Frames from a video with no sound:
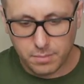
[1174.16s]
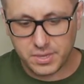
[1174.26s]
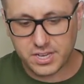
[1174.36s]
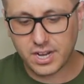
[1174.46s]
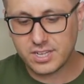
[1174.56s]

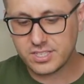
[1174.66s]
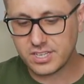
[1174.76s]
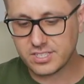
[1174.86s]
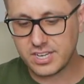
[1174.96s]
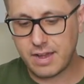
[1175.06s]
because it
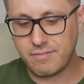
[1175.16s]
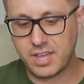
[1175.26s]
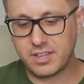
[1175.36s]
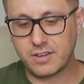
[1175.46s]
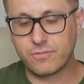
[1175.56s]
doesn't have
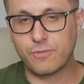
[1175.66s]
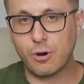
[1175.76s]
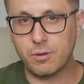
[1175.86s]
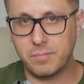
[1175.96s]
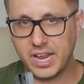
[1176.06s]
that like
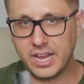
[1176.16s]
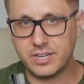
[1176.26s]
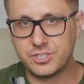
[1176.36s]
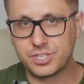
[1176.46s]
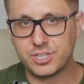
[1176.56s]
firm
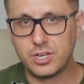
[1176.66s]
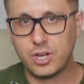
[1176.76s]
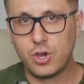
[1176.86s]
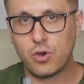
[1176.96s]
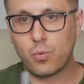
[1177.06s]
hinge,
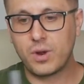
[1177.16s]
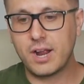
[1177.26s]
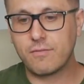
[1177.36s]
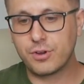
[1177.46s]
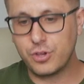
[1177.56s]

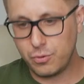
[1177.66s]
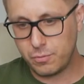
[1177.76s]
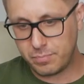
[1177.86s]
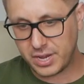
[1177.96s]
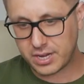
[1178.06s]
whenever you
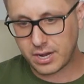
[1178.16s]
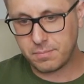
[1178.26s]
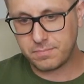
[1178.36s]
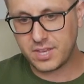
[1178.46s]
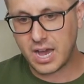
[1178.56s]
pick
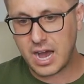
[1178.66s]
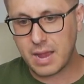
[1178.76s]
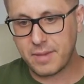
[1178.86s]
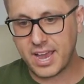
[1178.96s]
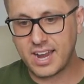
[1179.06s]
up the
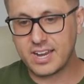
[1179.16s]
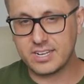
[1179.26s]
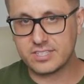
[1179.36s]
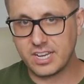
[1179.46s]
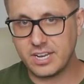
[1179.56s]
iPad and
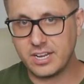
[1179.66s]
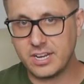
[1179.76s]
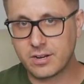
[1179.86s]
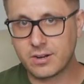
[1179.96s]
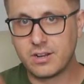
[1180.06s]
it's in
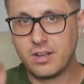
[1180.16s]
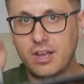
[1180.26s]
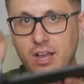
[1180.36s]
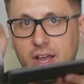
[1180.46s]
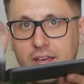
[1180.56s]
here,
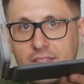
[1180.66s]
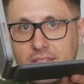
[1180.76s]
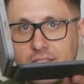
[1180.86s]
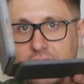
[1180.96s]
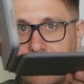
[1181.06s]

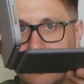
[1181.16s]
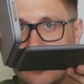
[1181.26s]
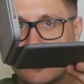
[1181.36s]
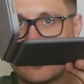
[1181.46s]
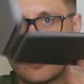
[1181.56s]

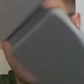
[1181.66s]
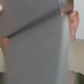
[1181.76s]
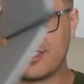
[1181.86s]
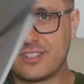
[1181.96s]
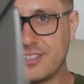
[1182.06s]
this
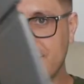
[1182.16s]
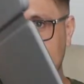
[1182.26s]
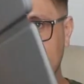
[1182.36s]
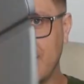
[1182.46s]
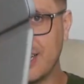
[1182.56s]
does
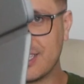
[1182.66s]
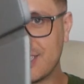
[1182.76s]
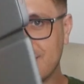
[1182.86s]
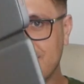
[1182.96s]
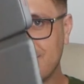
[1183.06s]

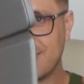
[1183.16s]
this.